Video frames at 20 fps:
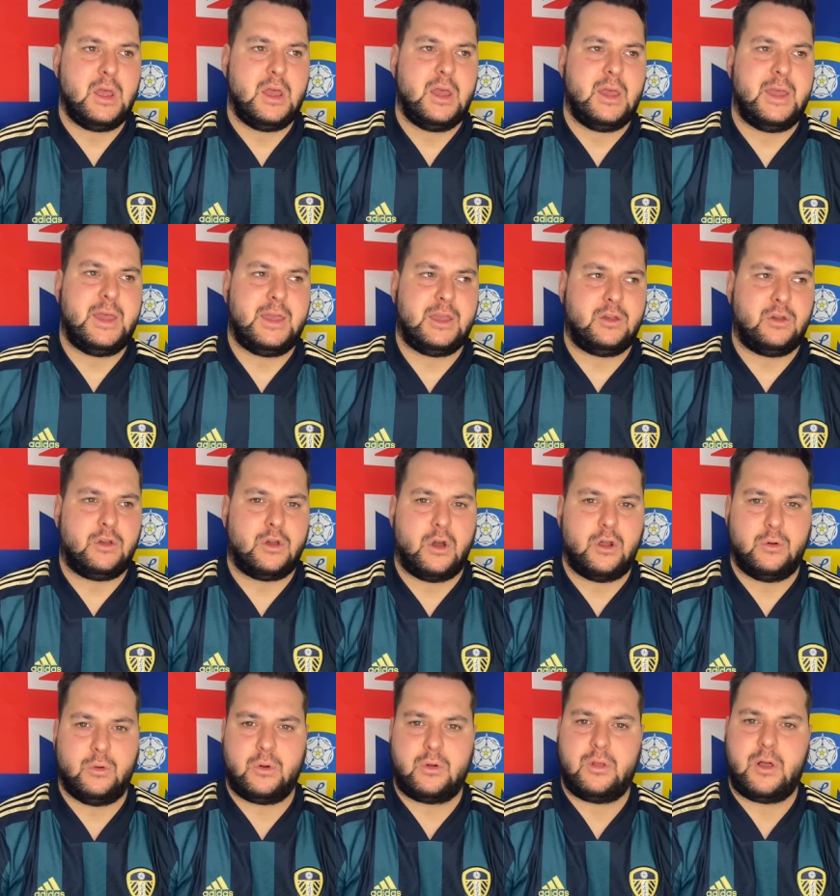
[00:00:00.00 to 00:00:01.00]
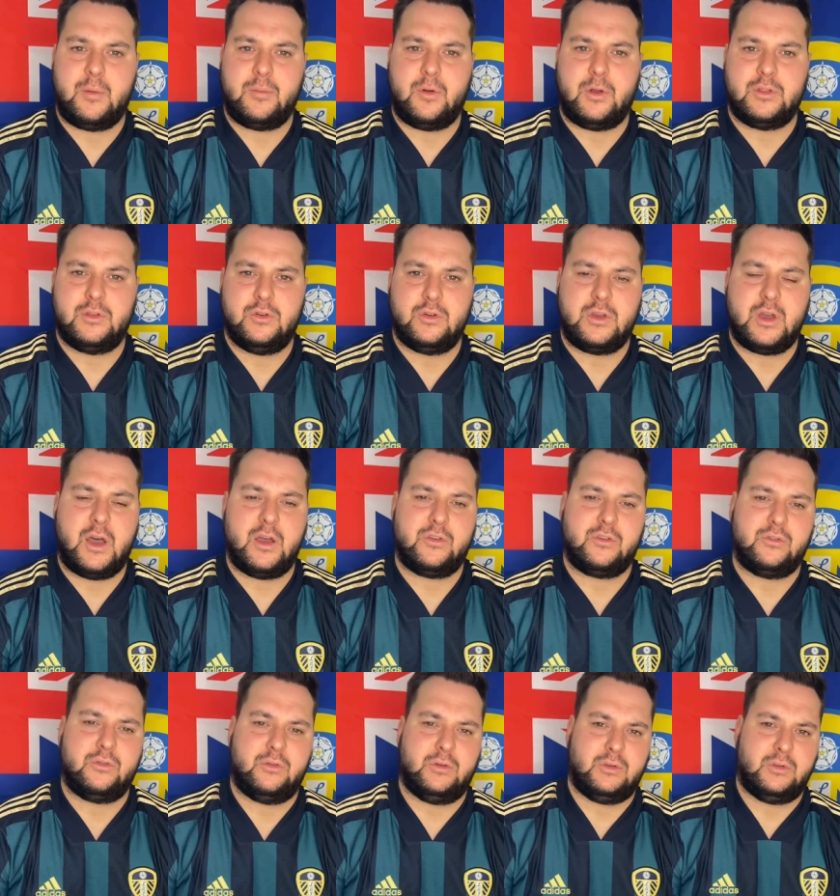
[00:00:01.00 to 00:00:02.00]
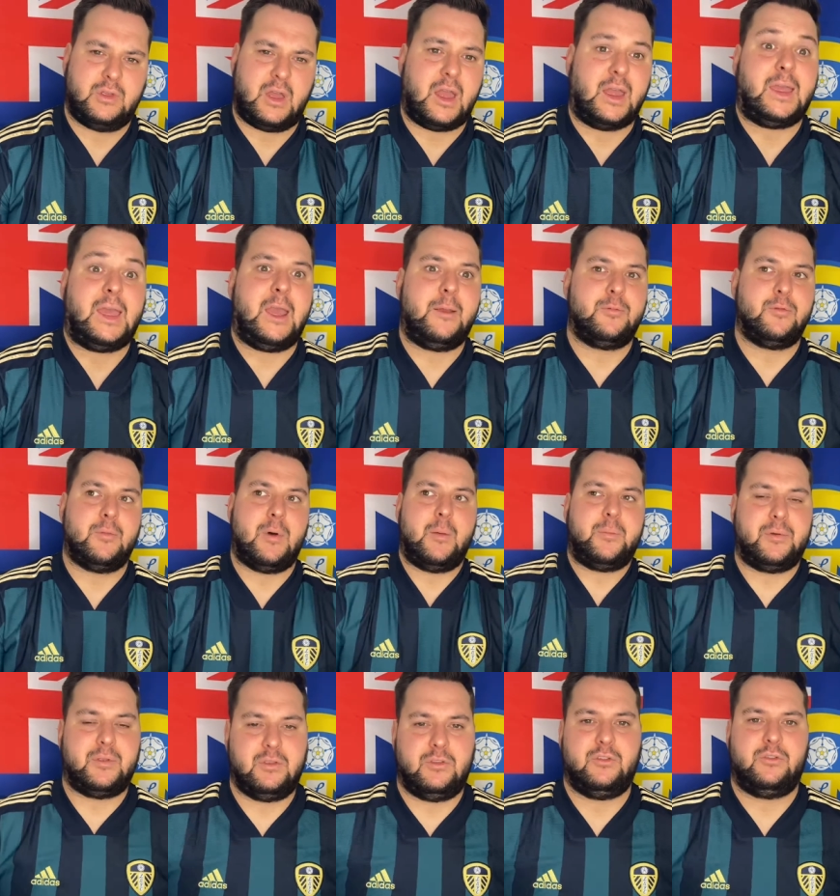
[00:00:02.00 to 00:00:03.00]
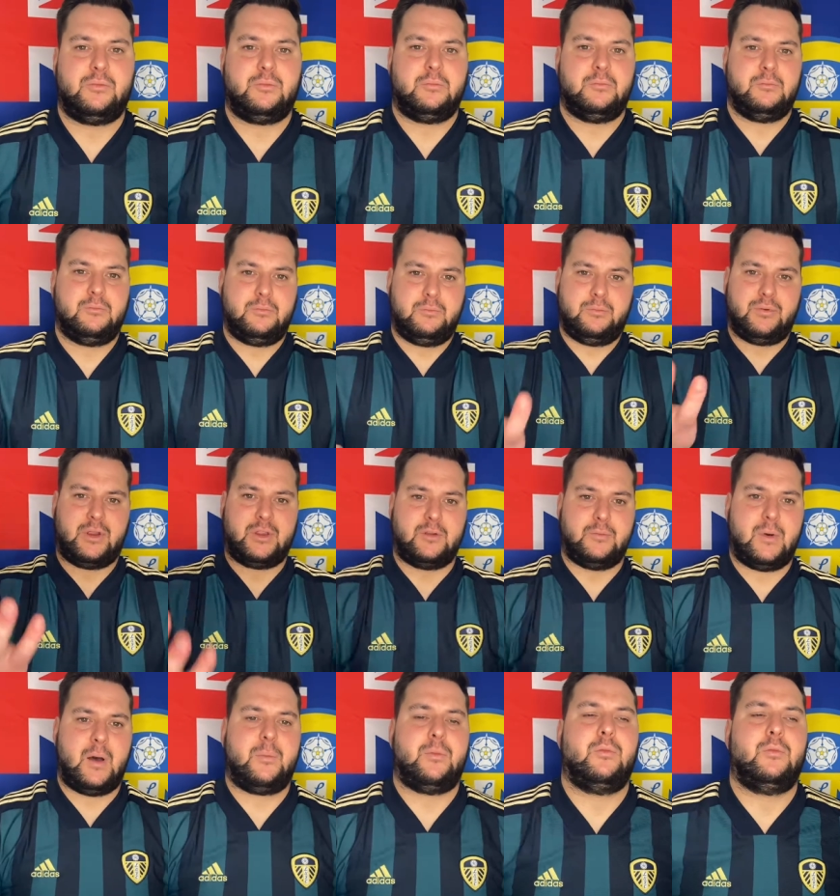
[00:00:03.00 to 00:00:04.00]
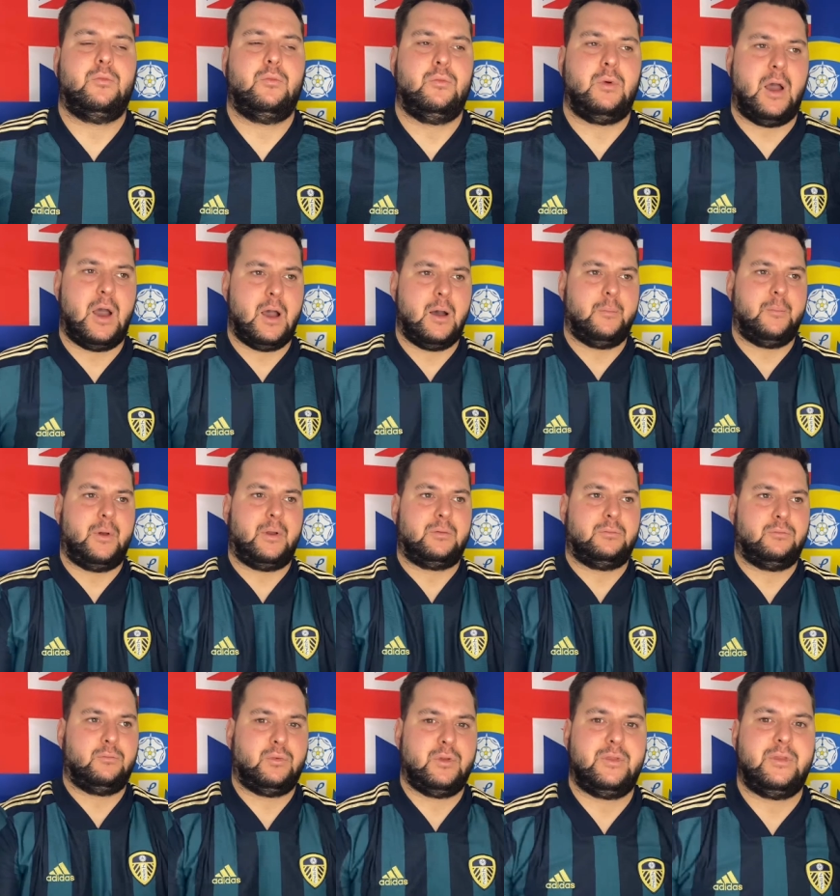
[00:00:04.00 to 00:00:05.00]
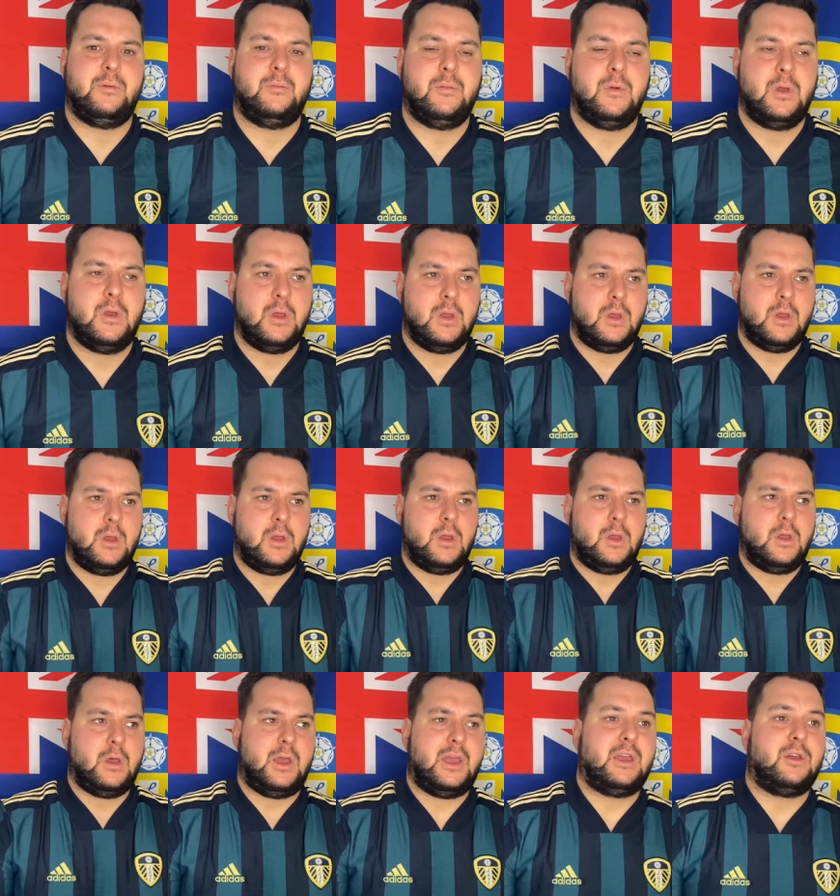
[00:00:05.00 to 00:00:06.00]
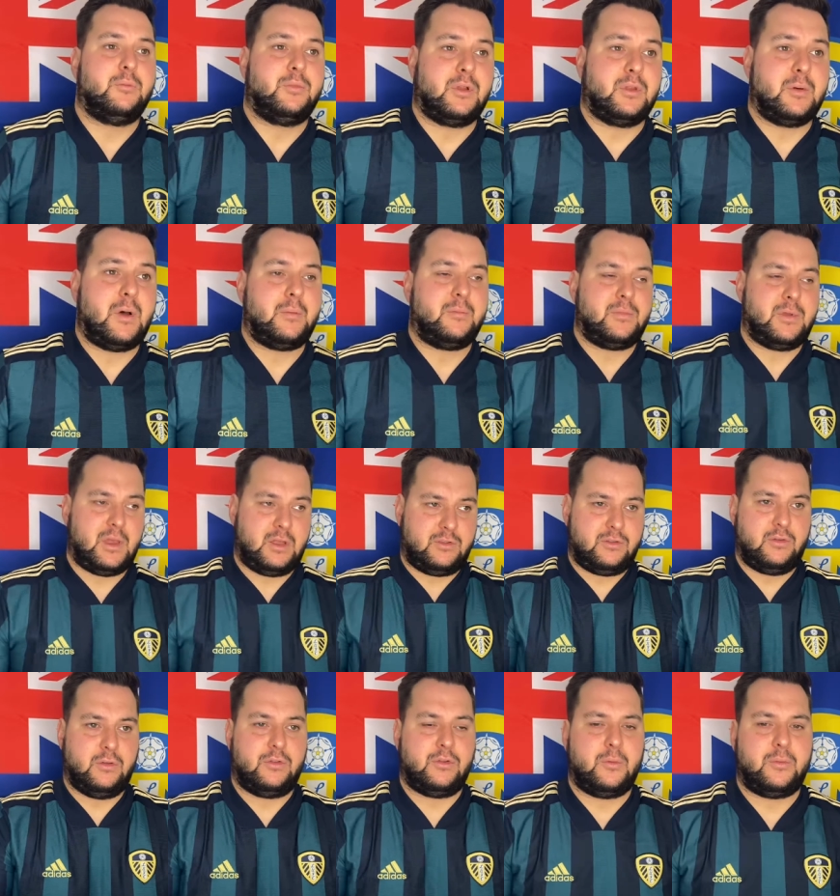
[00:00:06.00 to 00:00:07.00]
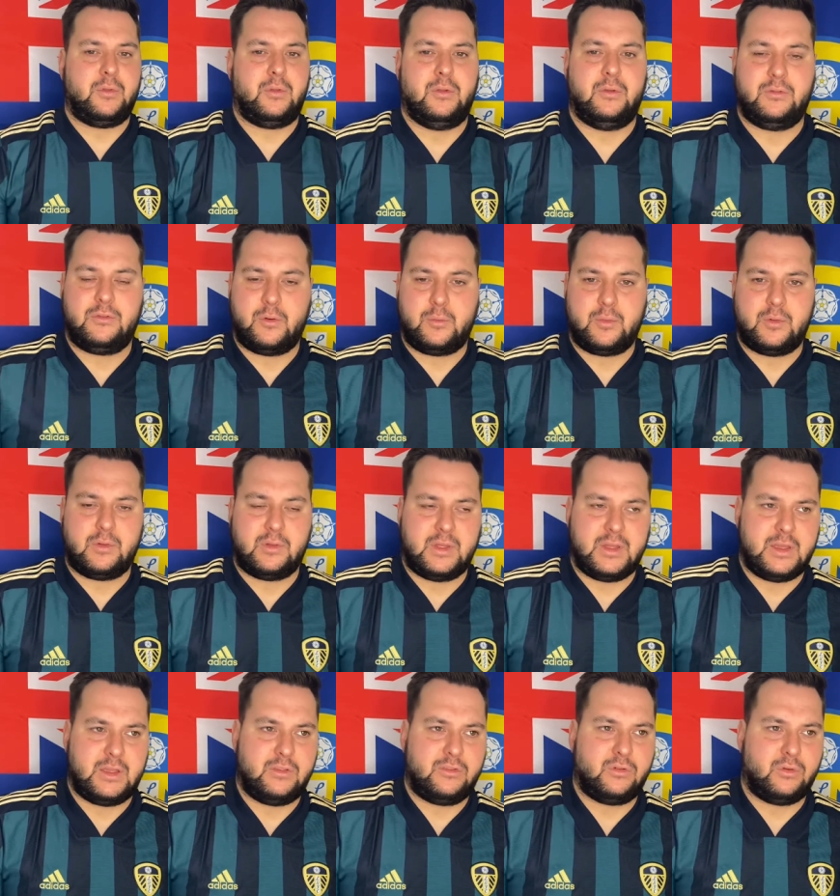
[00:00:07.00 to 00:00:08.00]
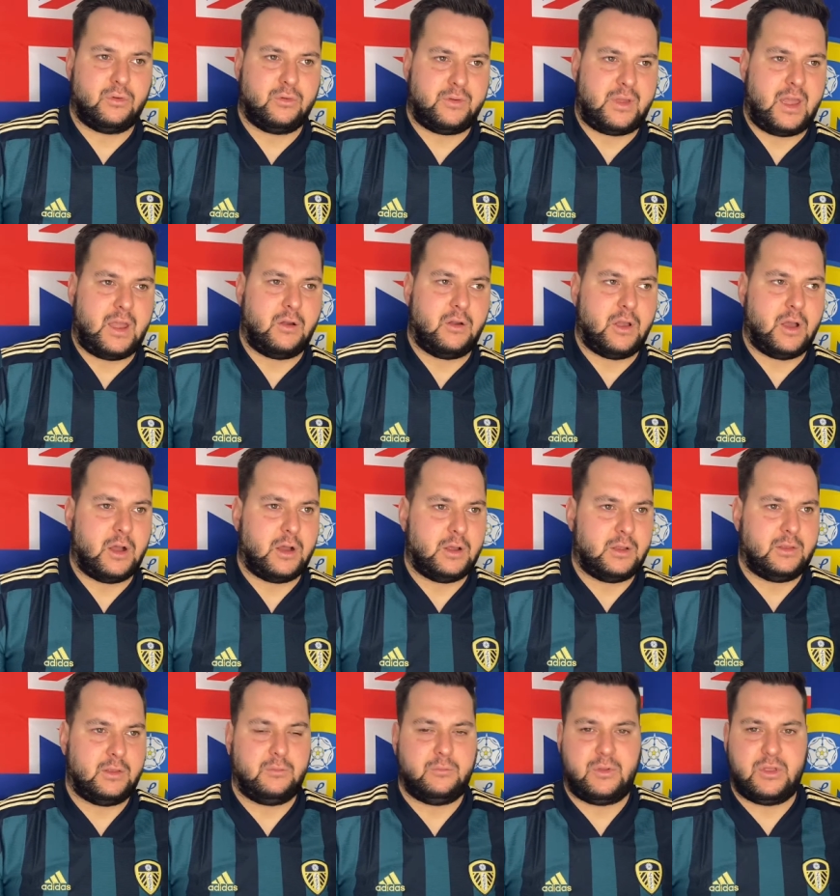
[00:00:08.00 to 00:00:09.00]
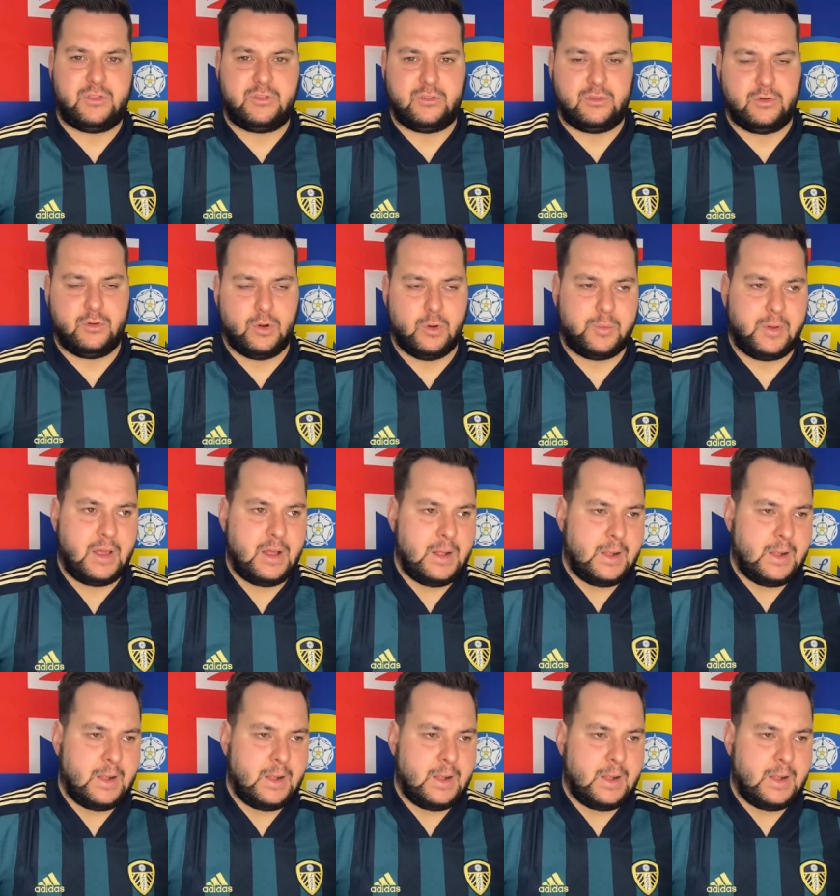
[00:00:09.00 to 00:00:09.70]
he could go to a club like Newcastle and keep them up and just bring them up and with him. He could bring them up, to the top of the league sort of area into Europe.